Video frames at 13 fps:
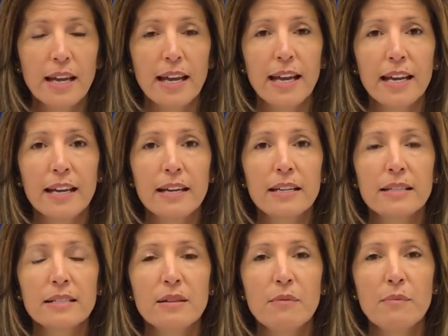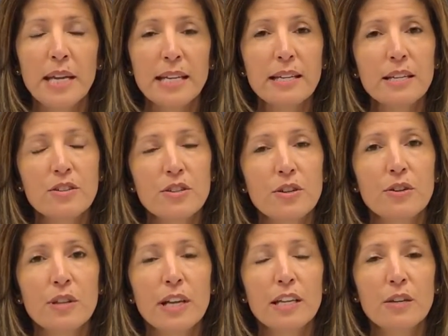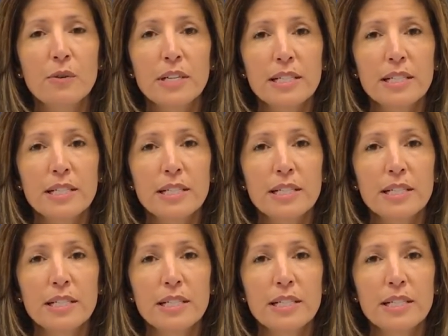and making sure that you are